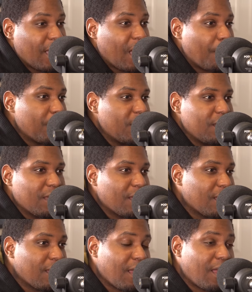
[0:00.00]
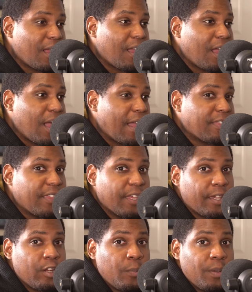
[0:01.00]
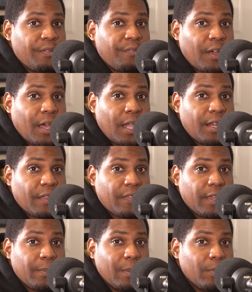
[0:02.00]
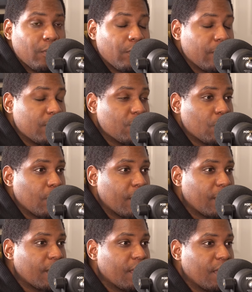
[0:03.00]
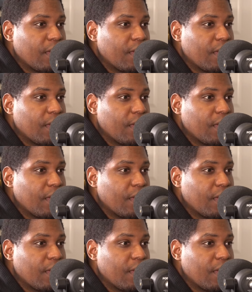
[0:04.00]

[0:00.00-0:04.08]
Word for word: I mean, I think it'll be fine. I think people will enjoy it.